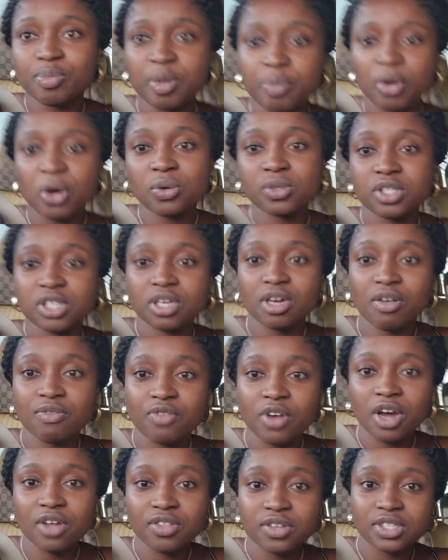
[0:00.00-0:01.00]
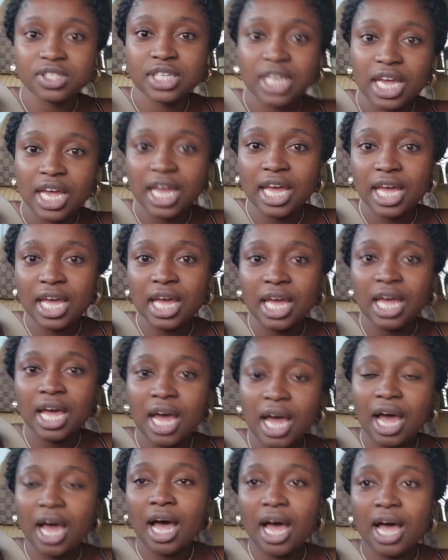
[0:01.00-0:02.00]
be posting on Father's Day,
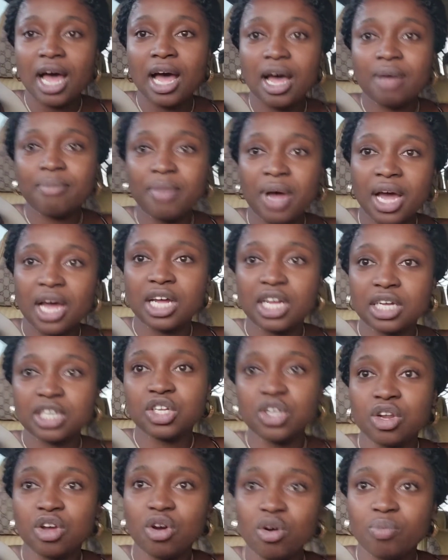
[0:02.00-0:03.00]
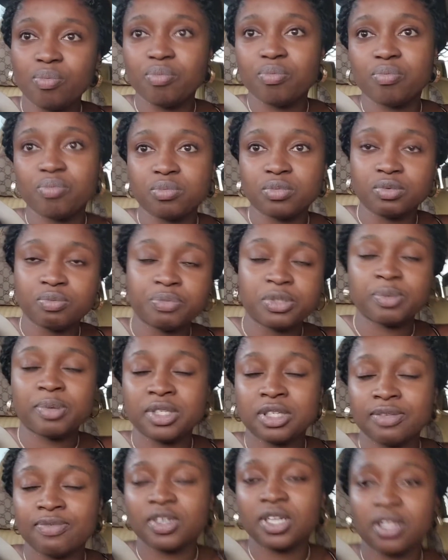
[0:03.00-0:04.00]
you know,
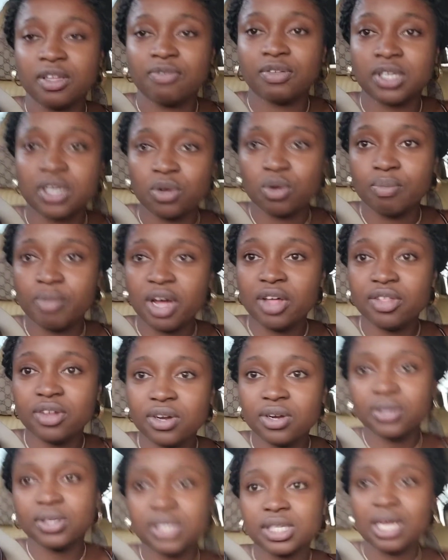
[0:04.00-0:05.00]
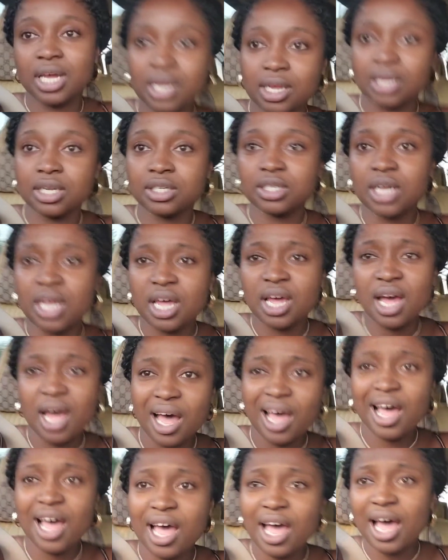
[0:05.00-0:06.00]
specifically single mothers.
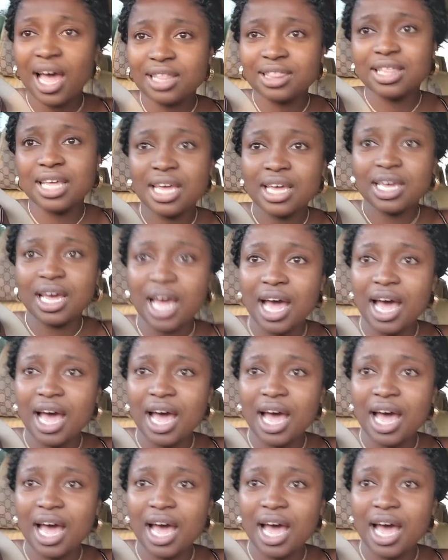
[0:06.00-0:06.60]
And I think